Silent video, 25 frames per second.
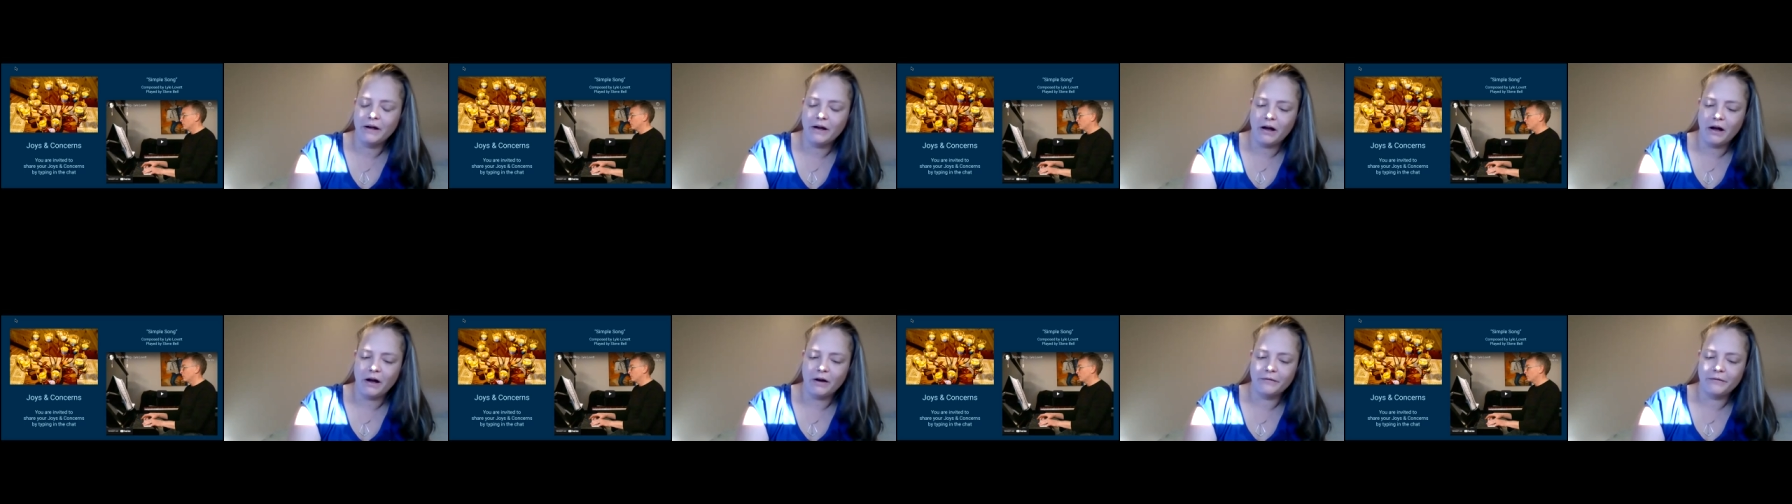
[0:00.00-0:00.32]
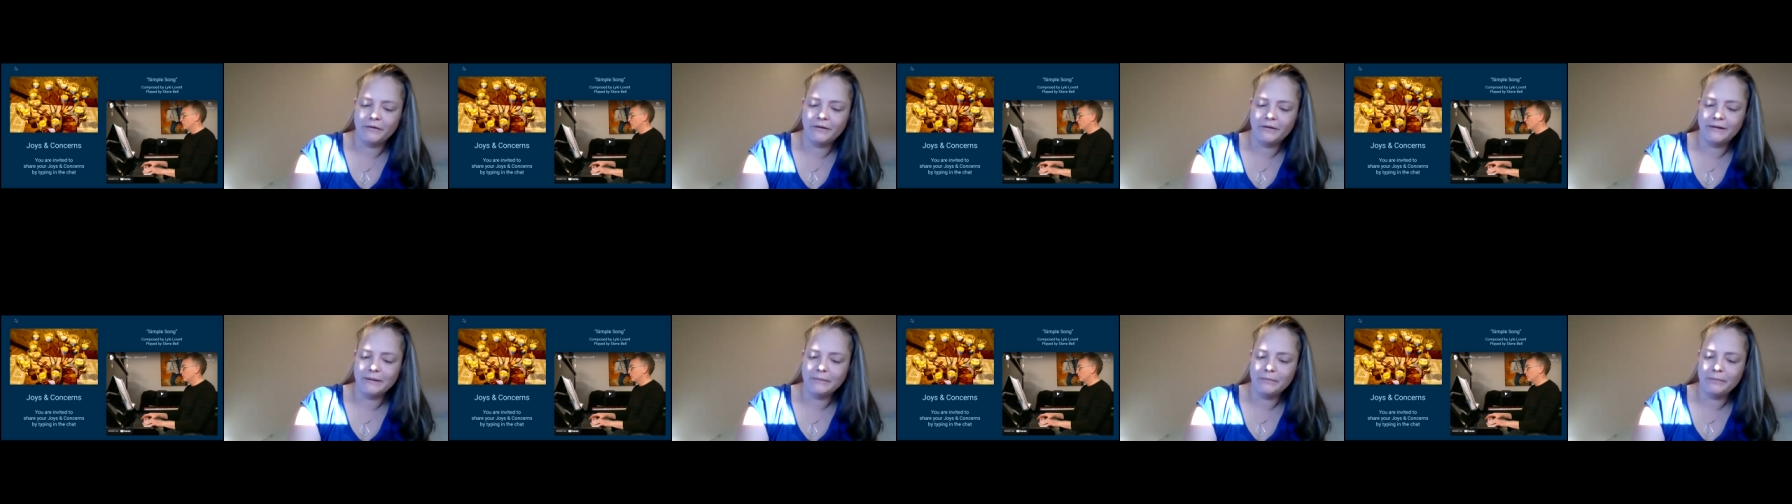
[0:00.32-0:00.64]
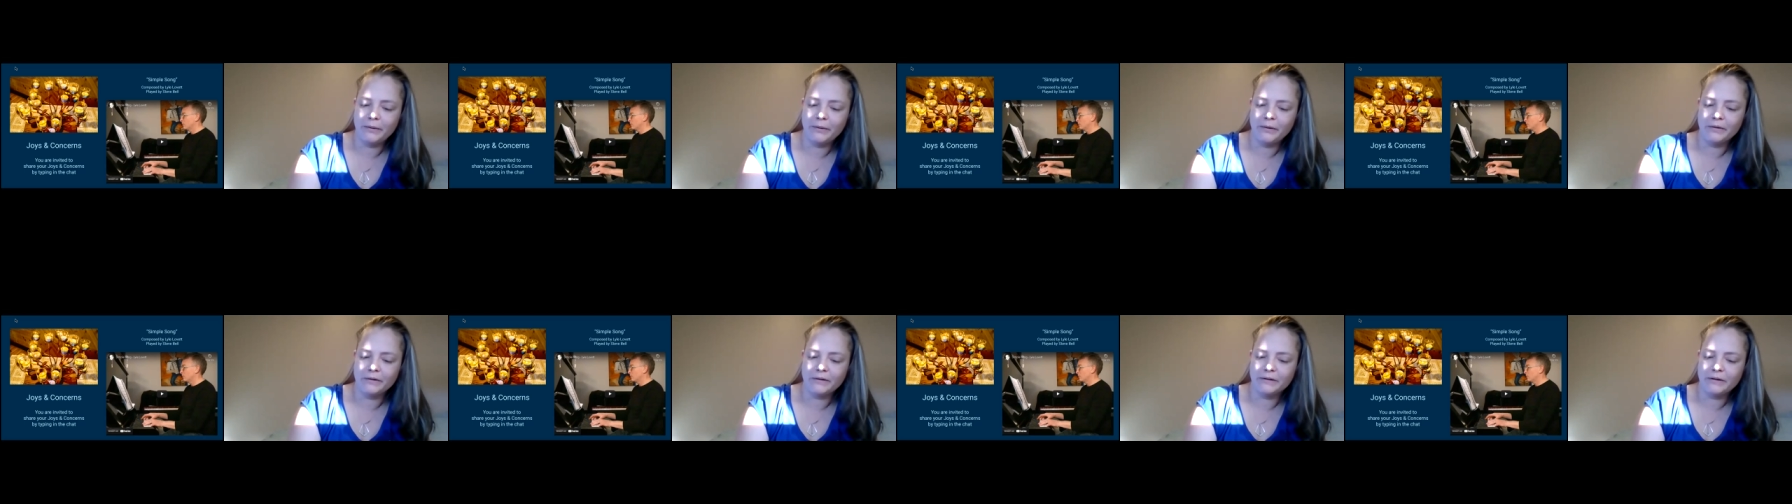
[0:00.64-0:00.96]
of
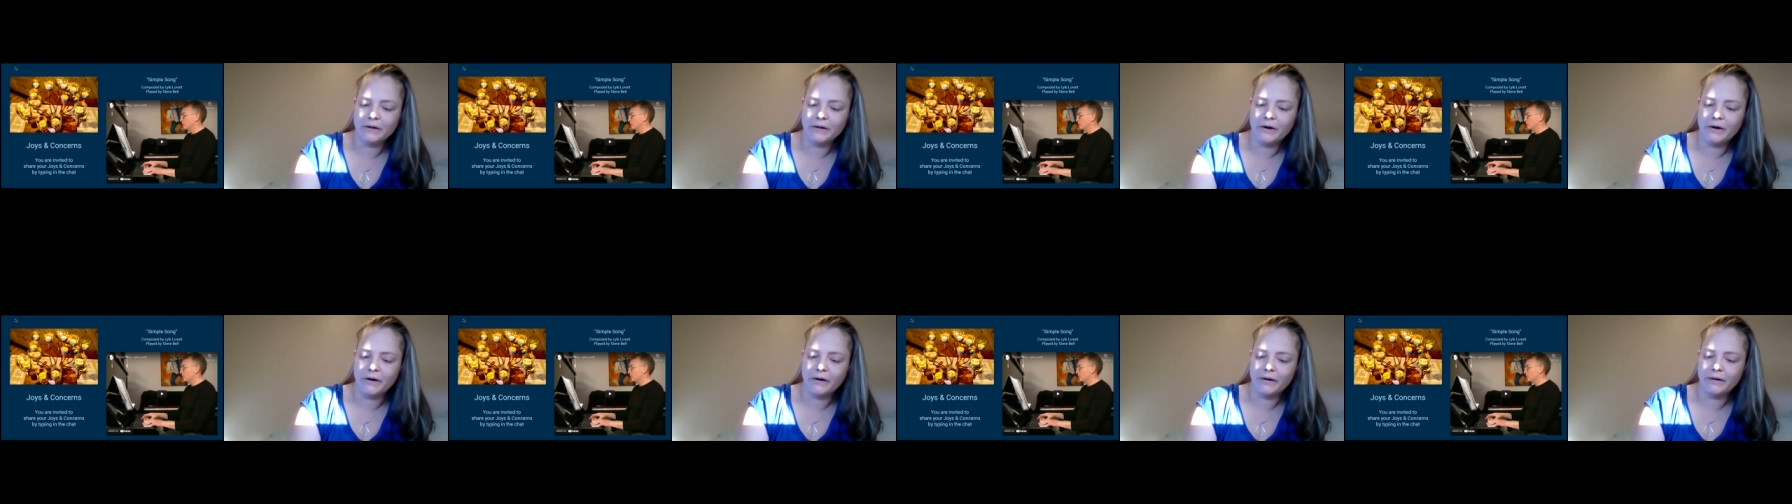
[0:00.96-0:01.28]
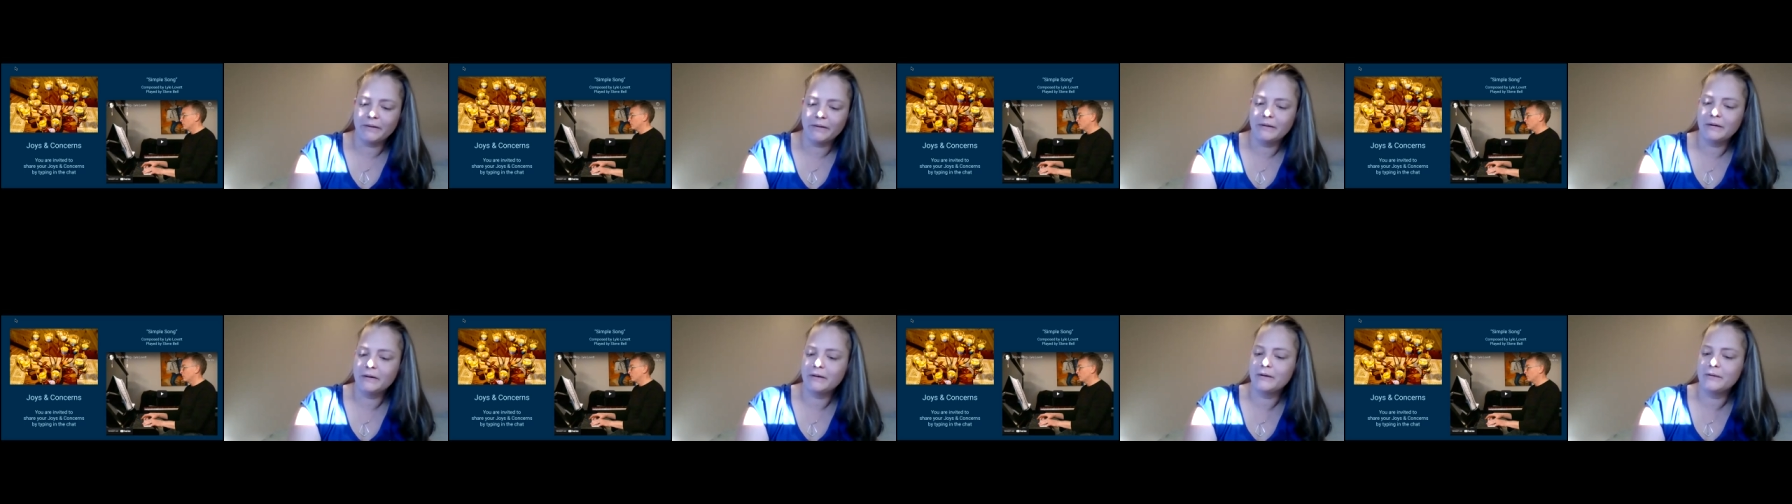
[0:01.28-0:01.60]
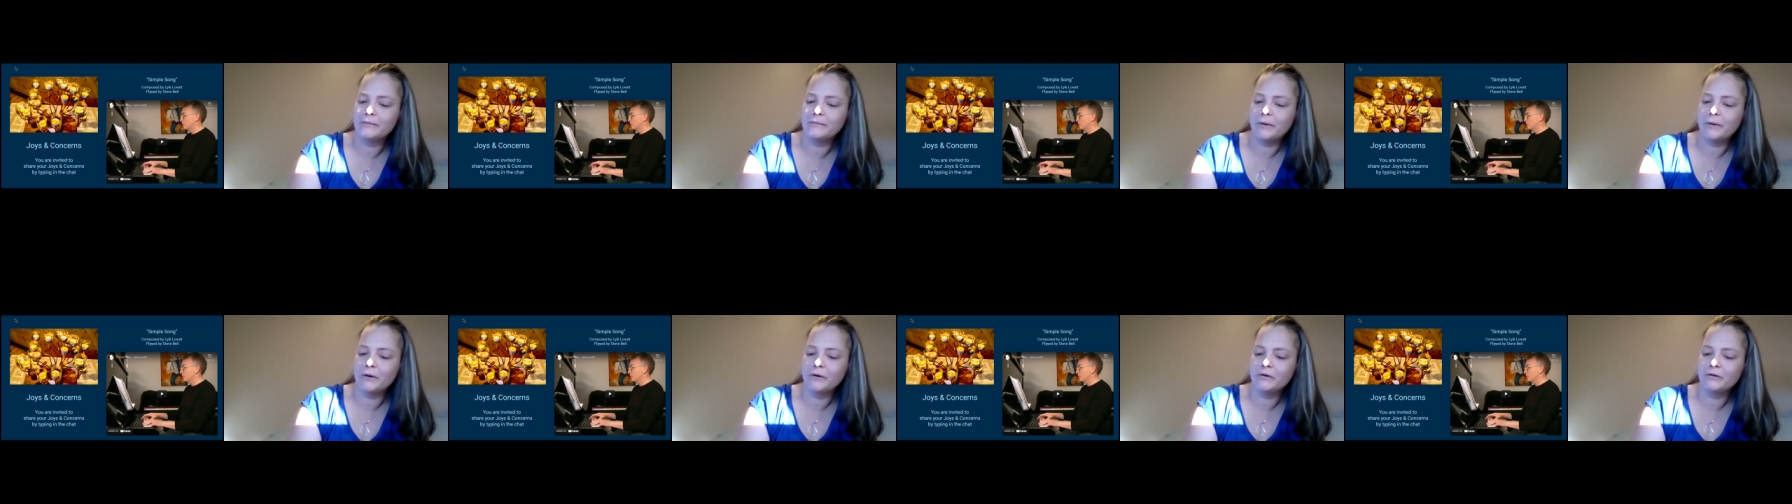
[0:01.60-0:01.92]
Simple Song
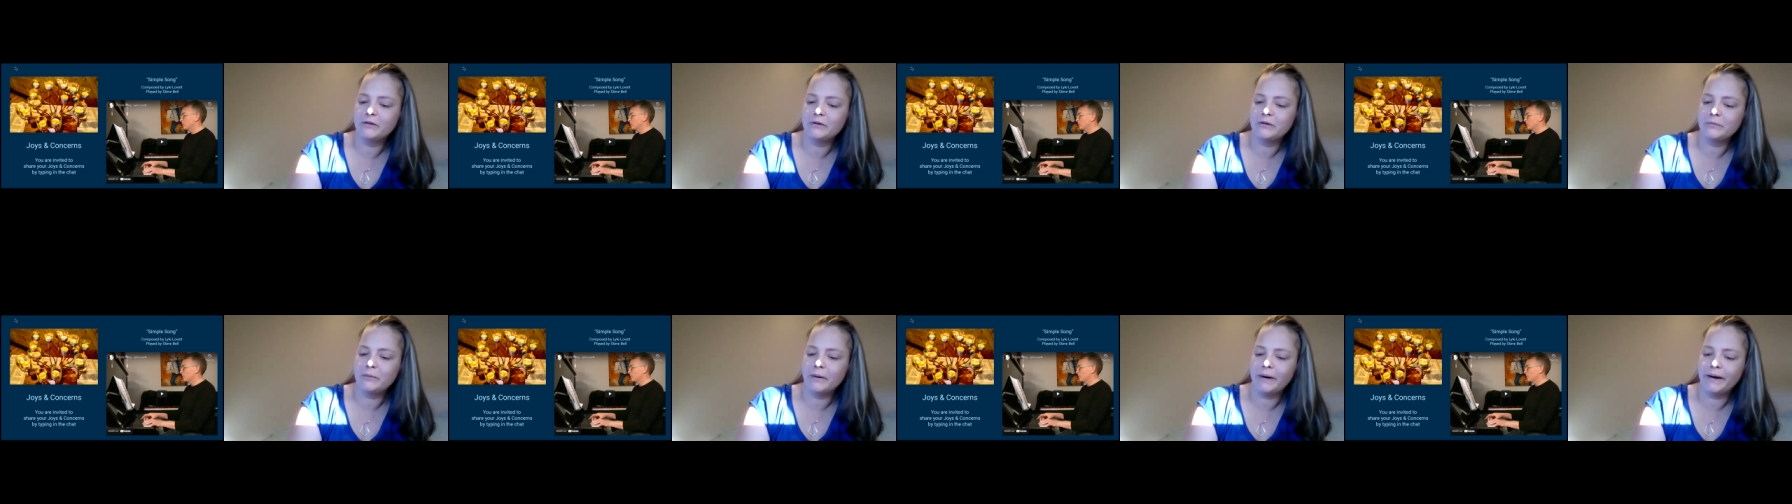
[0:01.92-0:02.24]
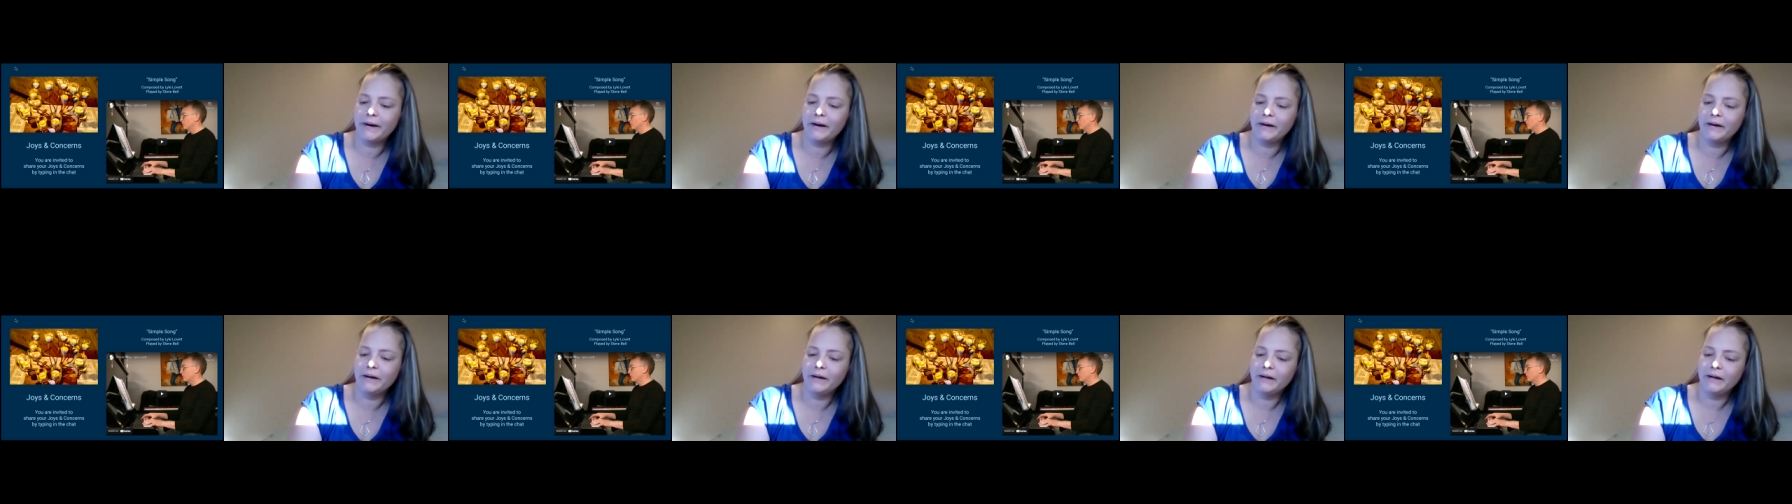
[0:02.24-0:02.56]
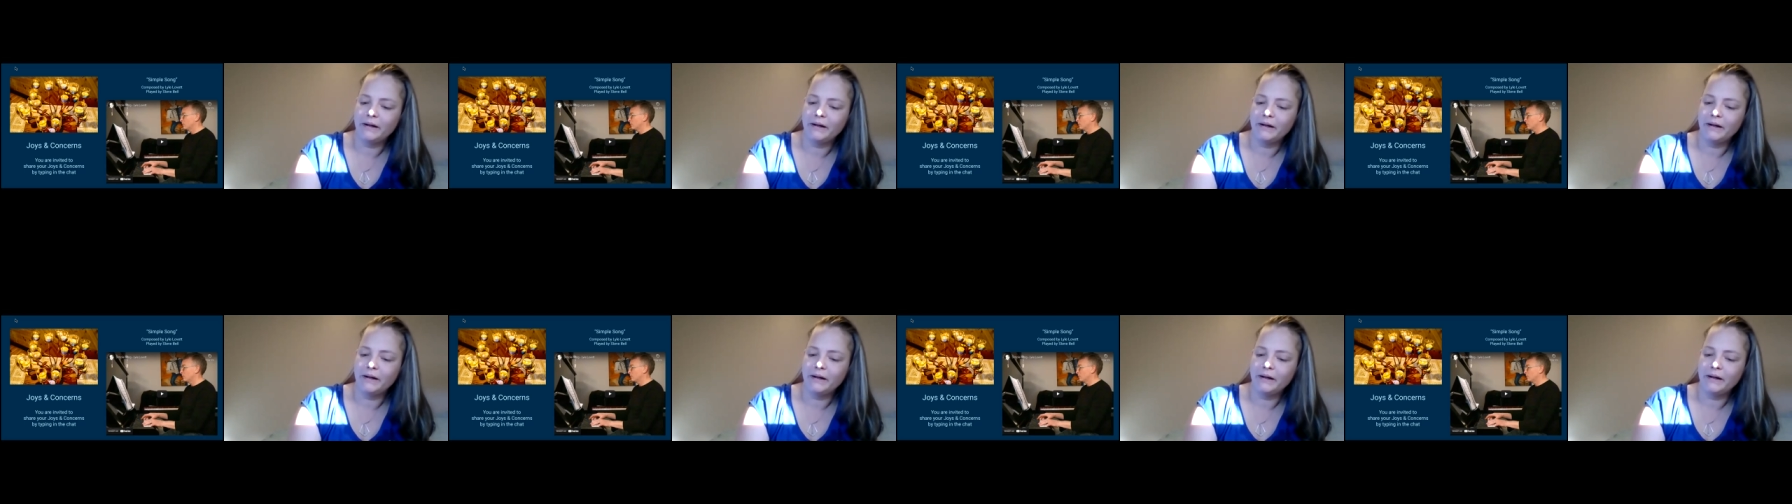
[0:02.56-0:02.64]
composed by